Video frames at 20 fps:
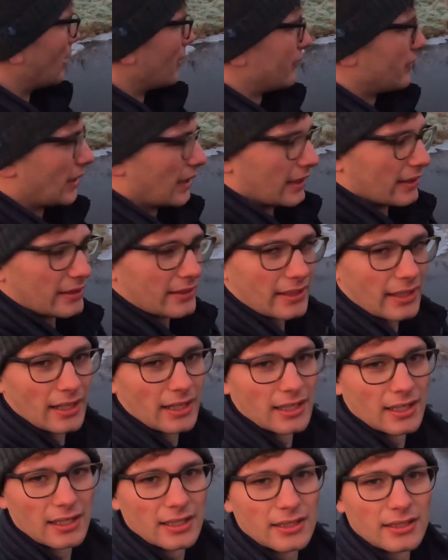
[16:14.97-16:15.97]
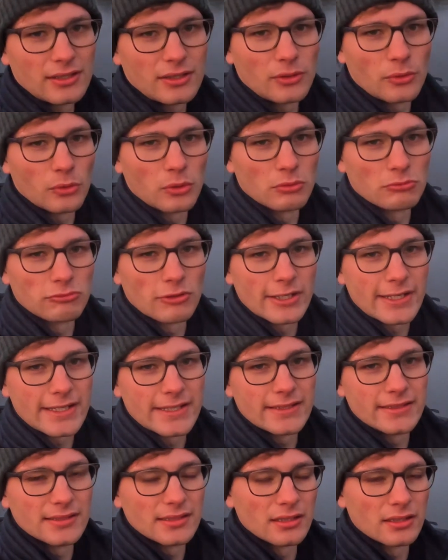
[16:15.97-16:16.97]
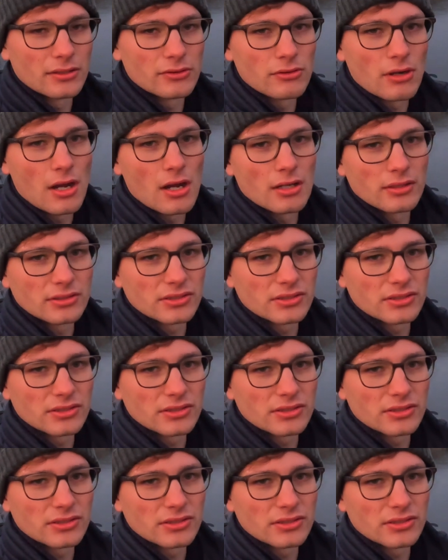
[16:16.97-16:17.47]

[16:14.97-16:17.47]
I think all the reeds and the grass